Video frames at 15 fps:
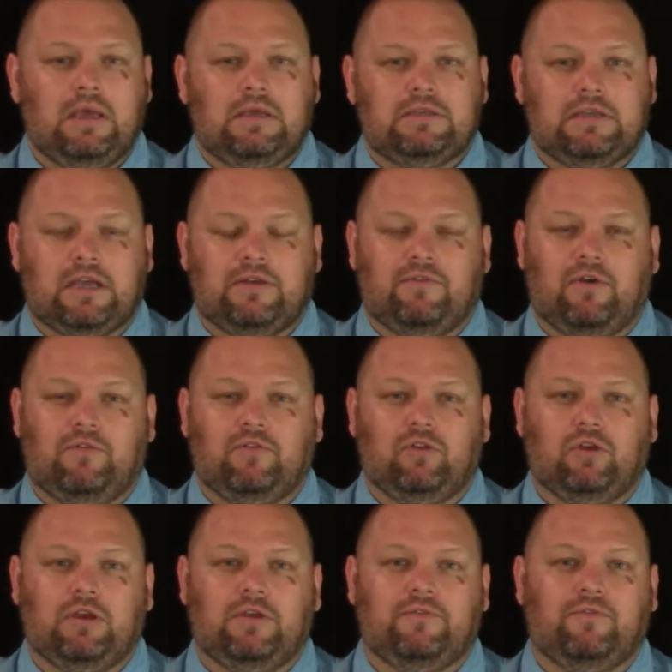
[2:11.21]
Second of all, if you're
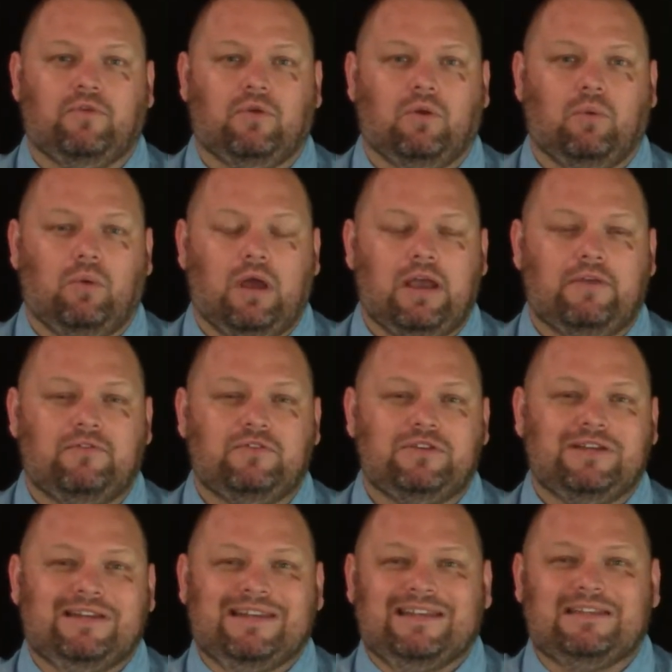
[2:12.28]
looking for a wife, she
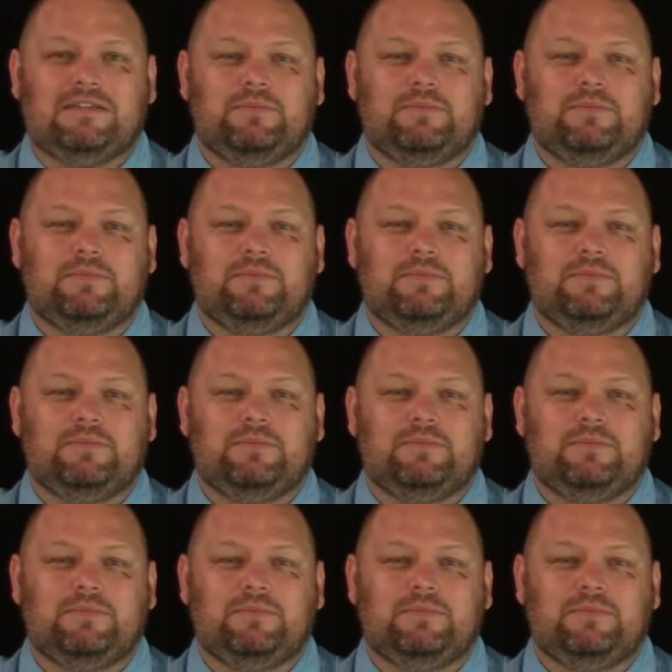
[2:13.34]
needs